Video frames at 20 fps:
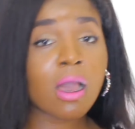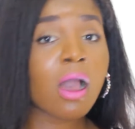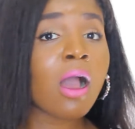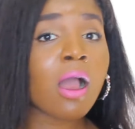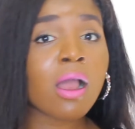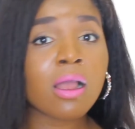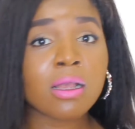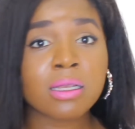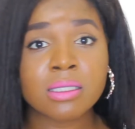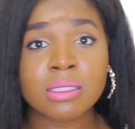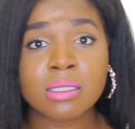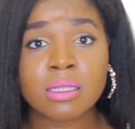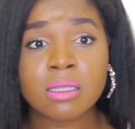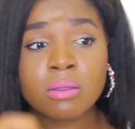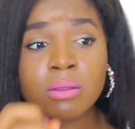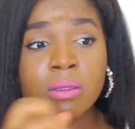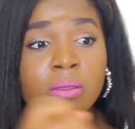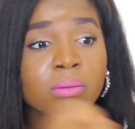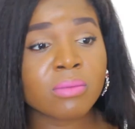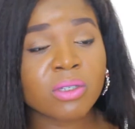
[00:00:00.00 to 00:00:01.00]
cars,
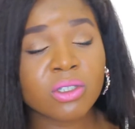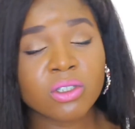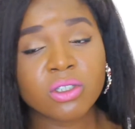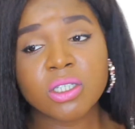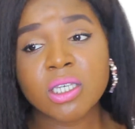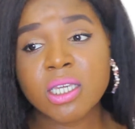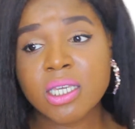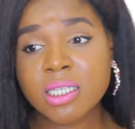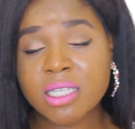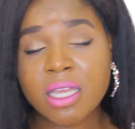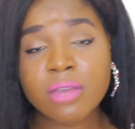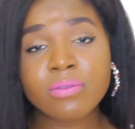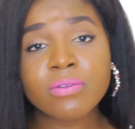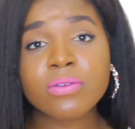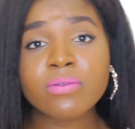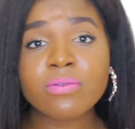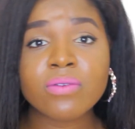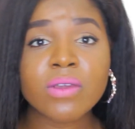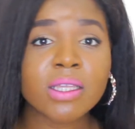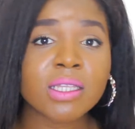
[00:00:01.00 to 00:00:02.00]
the machines,
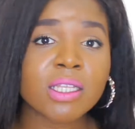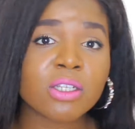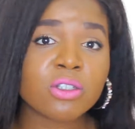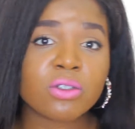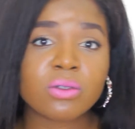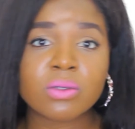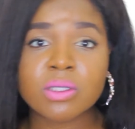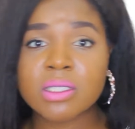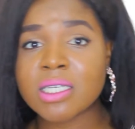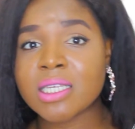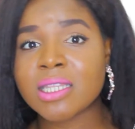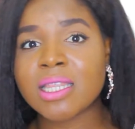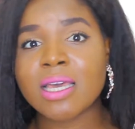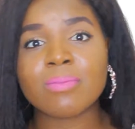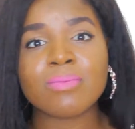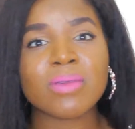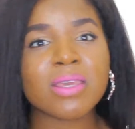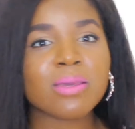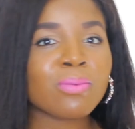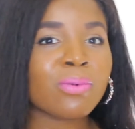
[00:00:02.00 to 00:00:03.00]
everything that you see
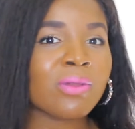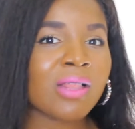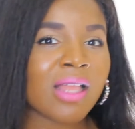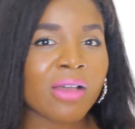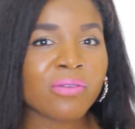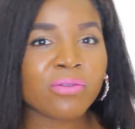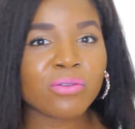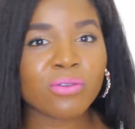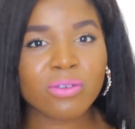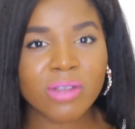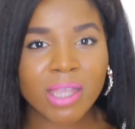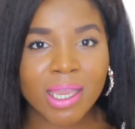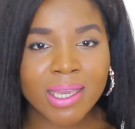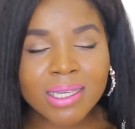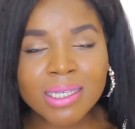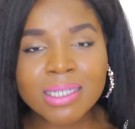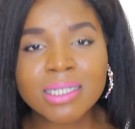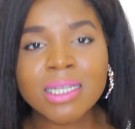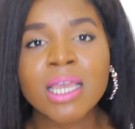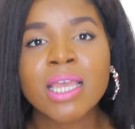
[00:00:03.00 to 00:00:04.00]
that people have
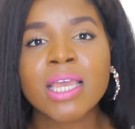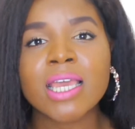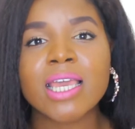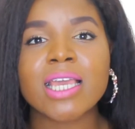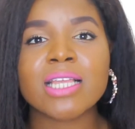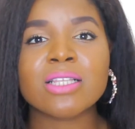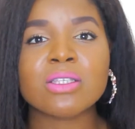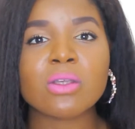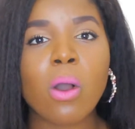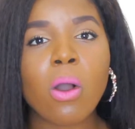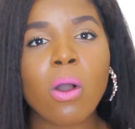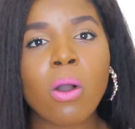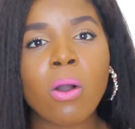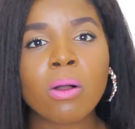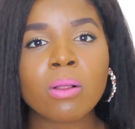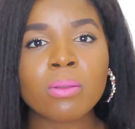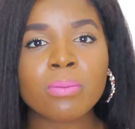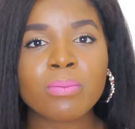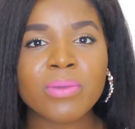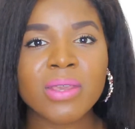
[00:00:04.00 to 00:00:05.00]
created, it's
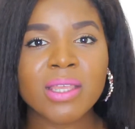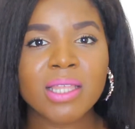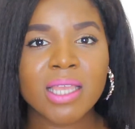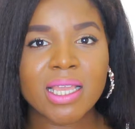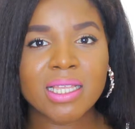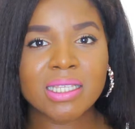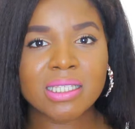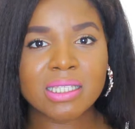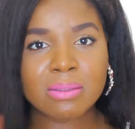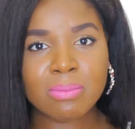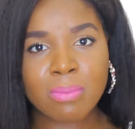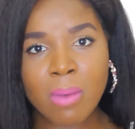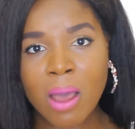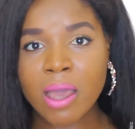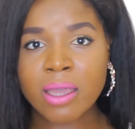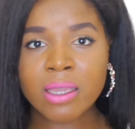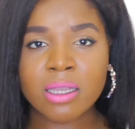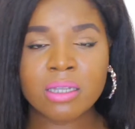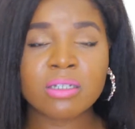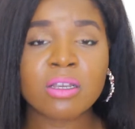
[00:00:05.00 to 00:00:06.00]
all been
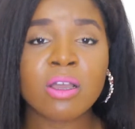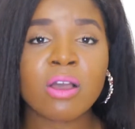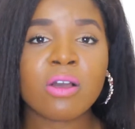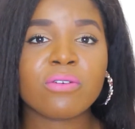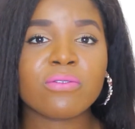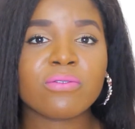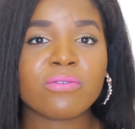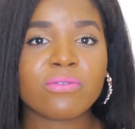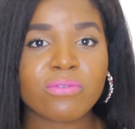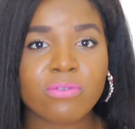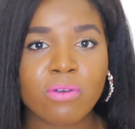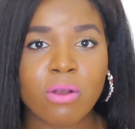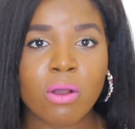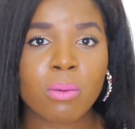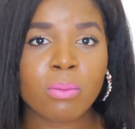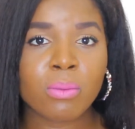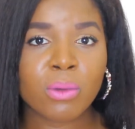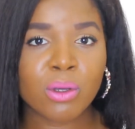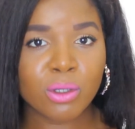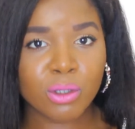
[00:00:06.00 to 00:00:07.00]
inspired
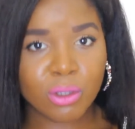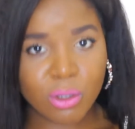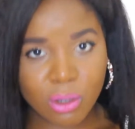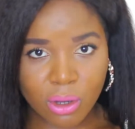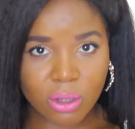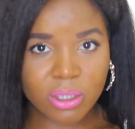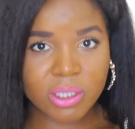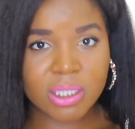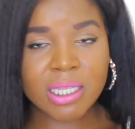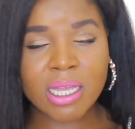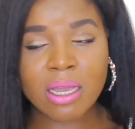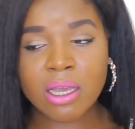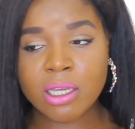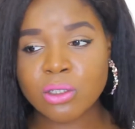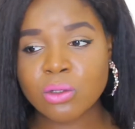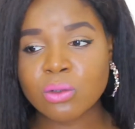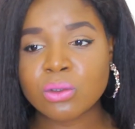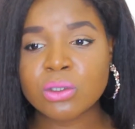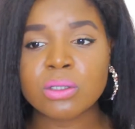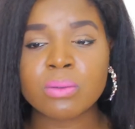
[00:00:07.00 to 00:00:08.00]
from God. Now,
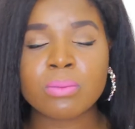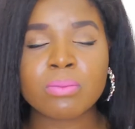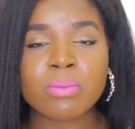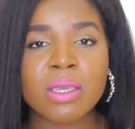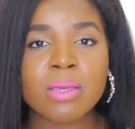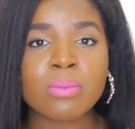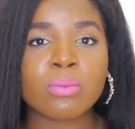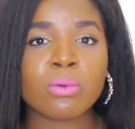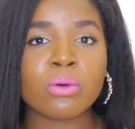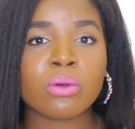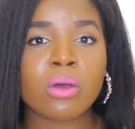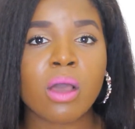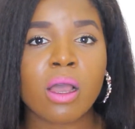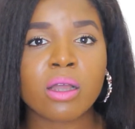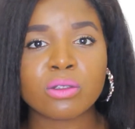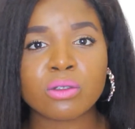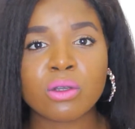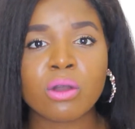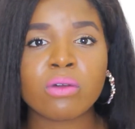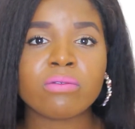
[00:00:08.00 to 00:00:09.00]
I know some people
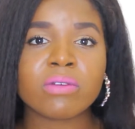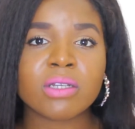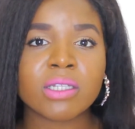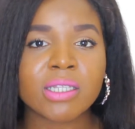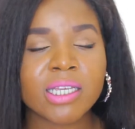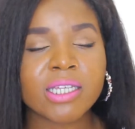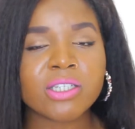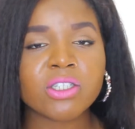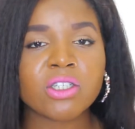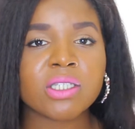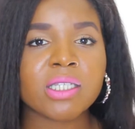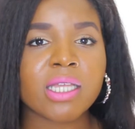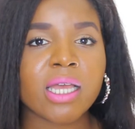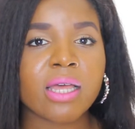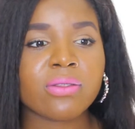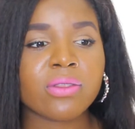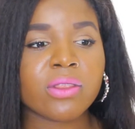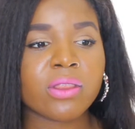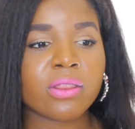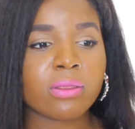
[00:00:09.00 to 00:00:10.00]
are not religious
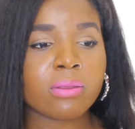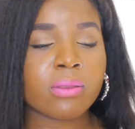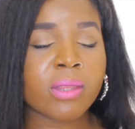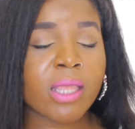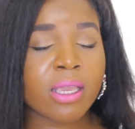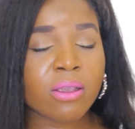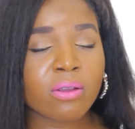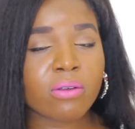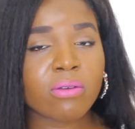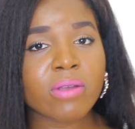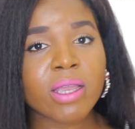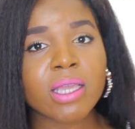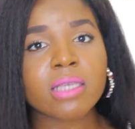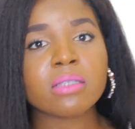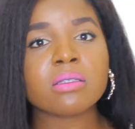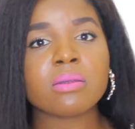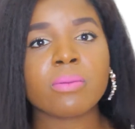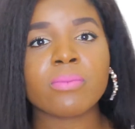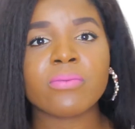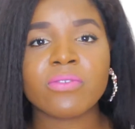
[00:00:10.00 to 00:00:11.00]
and they
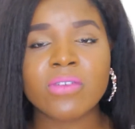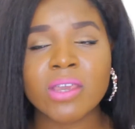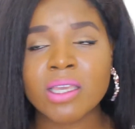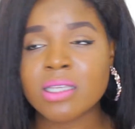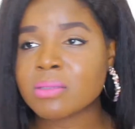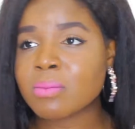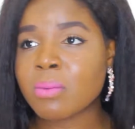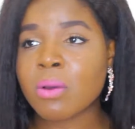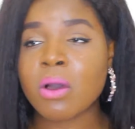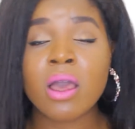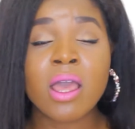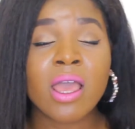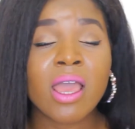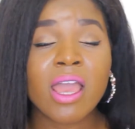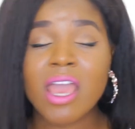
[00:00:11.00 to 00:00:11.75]
create some things, but